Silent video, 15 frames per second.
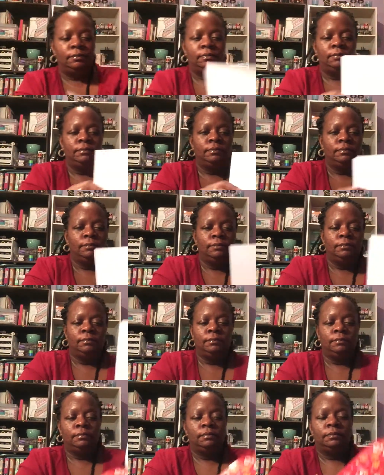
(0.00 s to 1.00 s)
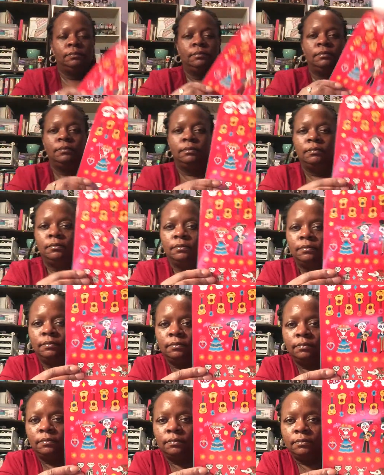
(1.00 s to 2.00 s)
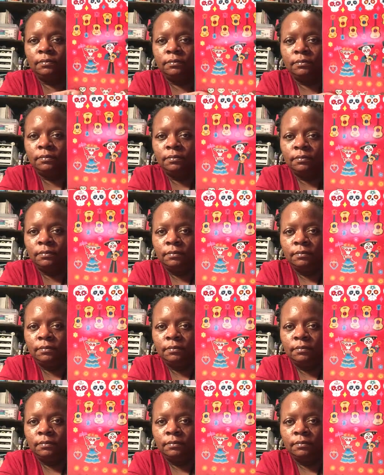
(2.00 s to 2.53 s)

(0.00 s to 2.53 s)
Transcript: No one is speaking in this clip.